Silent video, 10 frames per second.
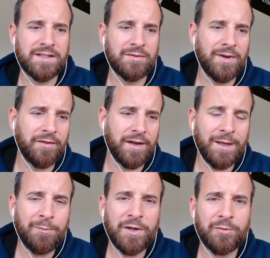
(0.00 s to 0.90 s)
So we have
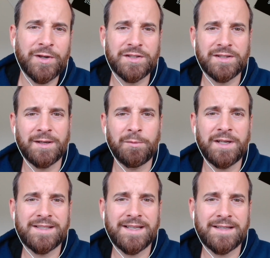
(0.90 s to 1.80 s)
immigration. That
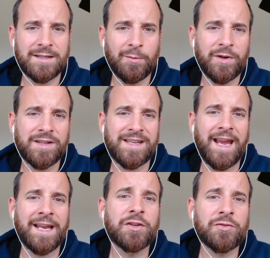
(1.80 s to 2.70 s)
means that someone is
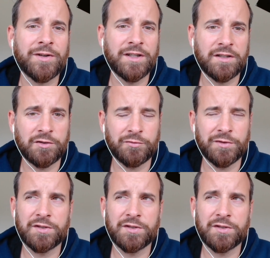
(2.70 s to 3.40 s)
entering the country.